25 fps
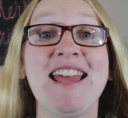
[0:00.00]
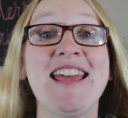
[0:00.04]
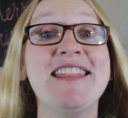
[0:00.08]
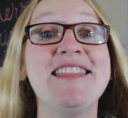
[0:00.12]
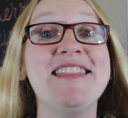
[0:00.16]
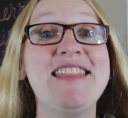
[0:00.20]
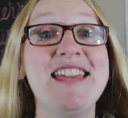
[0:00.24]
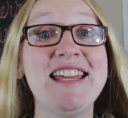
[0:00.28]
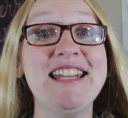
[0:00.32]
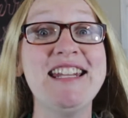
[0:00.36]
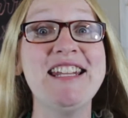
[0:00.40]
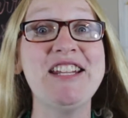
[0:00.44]

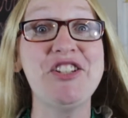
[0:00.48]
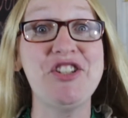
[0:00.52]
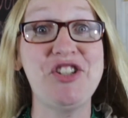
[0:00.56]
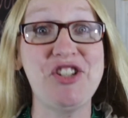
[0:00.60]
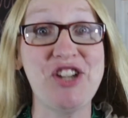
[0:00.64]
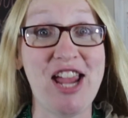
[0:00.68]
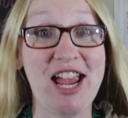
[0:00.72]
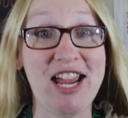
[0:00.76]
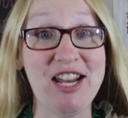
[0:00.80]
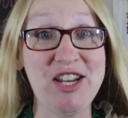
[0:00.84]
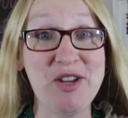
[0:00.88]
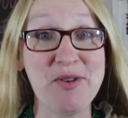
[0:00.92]
Then in
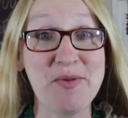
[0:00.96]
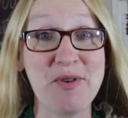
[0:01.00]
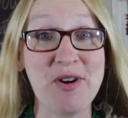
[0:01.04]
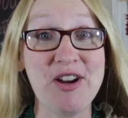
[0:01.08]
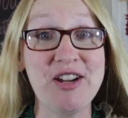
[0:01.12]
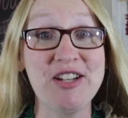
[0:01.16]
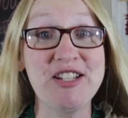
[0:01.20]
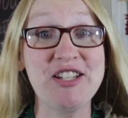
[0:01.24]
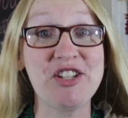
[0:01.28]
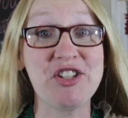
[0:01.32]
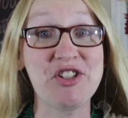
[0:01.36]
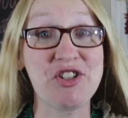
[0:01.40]

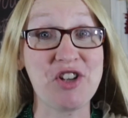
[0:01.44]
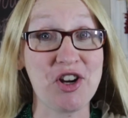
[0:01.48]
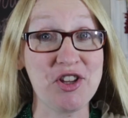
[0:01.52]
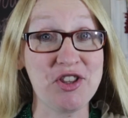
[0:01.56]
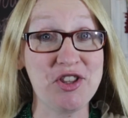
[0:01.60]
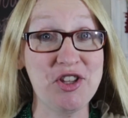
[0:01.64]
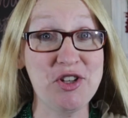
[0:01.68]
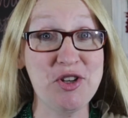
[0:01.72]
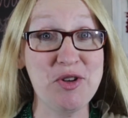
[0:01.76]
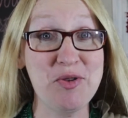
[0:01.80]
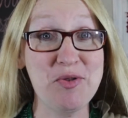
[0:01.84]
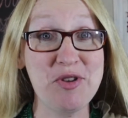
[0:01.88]
January, to
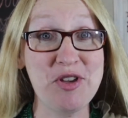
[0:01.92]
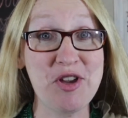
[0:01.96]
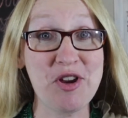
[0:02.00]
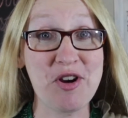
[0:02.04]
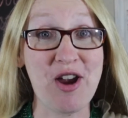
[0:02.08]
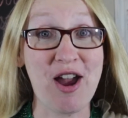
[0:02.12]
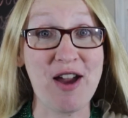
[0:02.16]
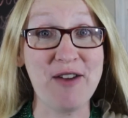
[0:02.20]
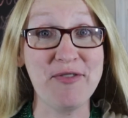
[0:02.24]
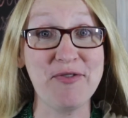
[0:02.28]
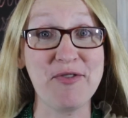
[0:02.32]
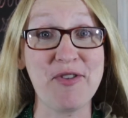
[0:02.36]
start the new
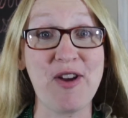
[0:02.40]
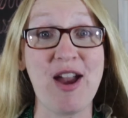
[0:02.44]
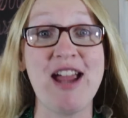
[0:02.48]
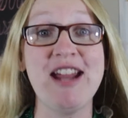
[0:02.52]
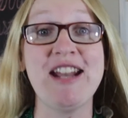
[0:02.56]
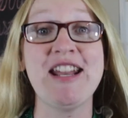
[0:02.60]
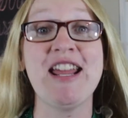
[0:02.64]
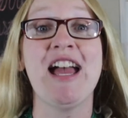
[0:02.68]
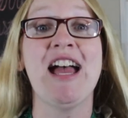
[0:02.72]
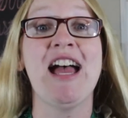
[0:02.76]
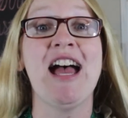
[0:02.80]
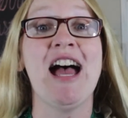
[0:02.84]
year off
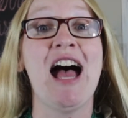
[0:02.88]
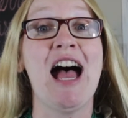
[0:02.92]
right,